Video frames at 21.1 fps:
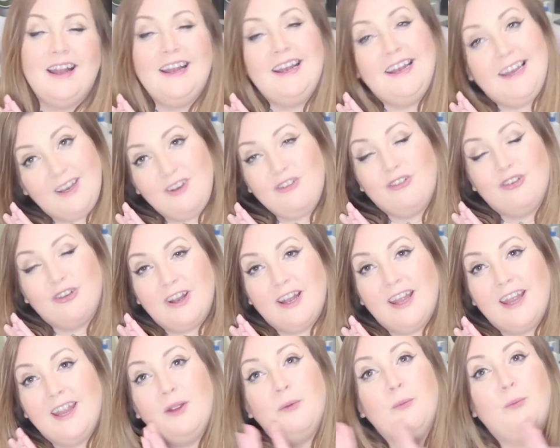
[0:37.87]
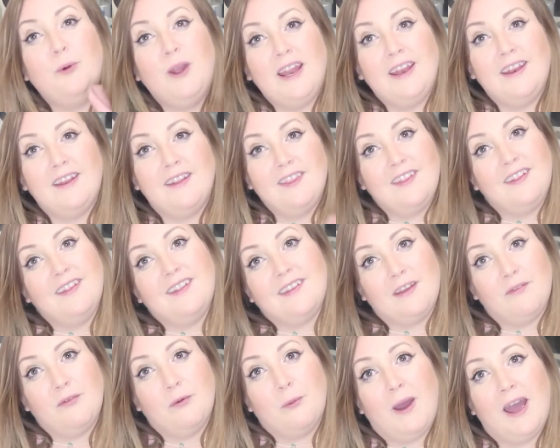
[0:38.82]
literally win this
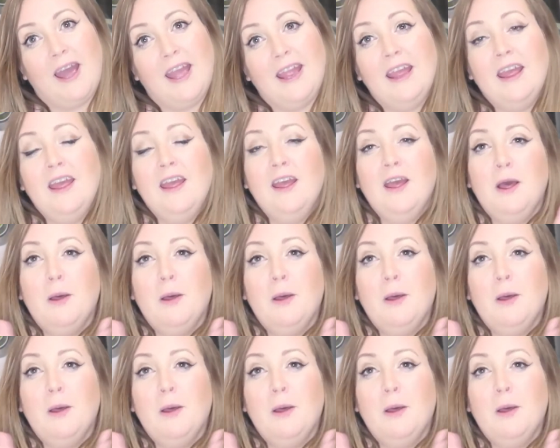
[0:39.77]
giveaway